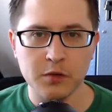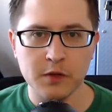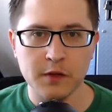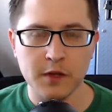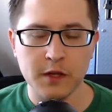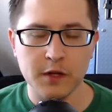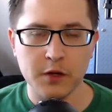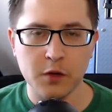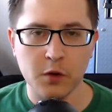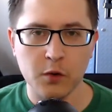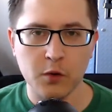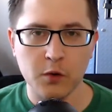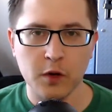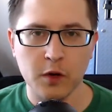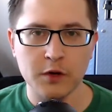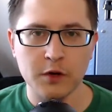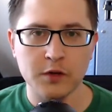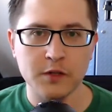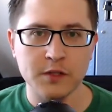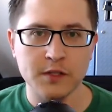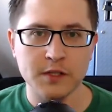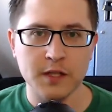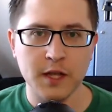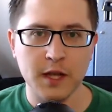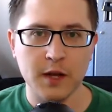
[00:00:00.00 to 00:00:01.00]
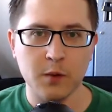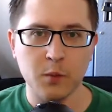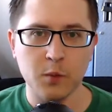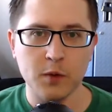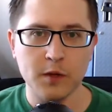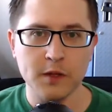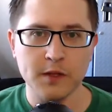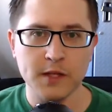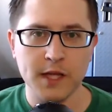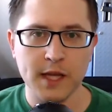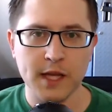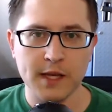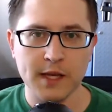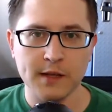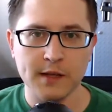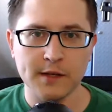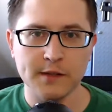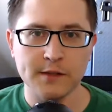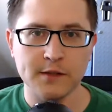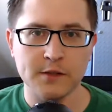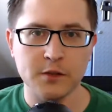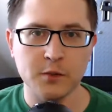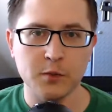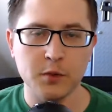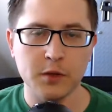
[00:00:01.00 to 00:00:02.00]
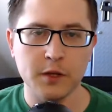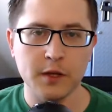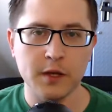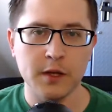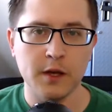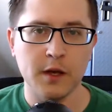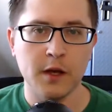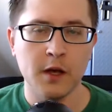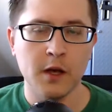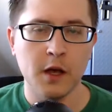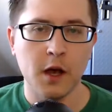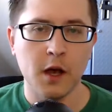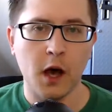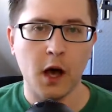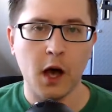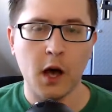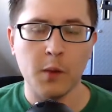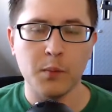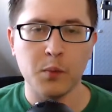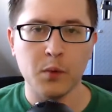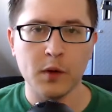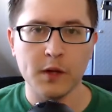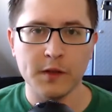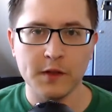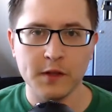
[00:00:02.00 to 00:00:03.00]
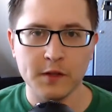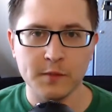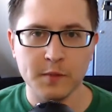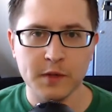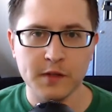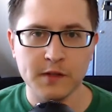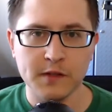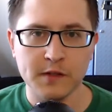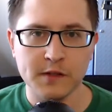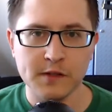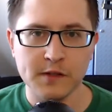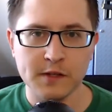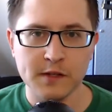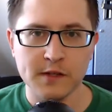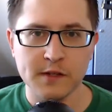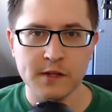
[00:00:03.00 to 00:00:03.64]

They don't understand what it takes to really operate these businesses.